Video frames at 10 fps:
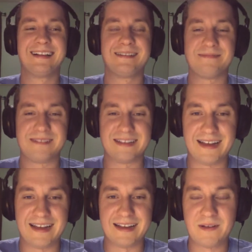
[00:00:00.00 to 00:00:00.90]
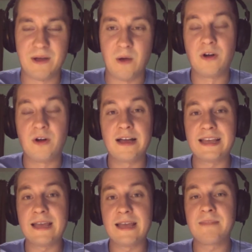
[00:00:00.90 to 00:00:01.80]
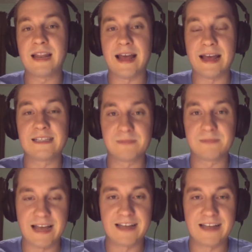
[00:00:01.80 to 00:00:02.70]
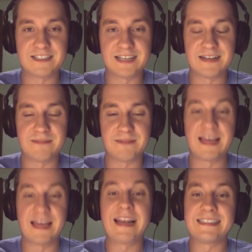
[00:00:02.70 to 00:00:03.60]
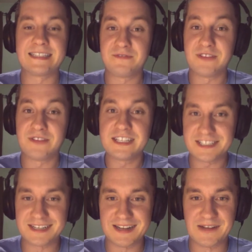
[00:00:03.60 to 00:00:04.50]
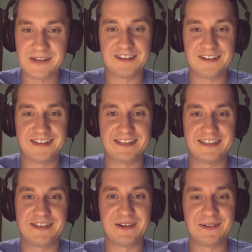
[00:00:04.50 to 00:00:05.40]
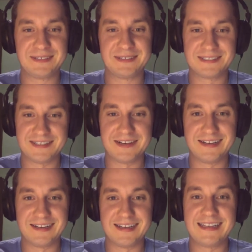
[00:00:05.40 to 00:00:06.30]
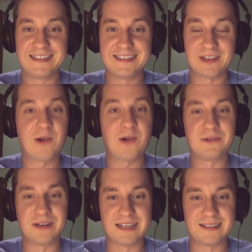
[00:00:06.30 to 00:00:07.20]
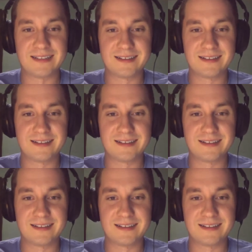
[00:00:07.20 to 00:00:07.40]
But yeah. Well, a game that has been agitating me, and I did finish it, I wanted to let you know, Noah, is Harmonite.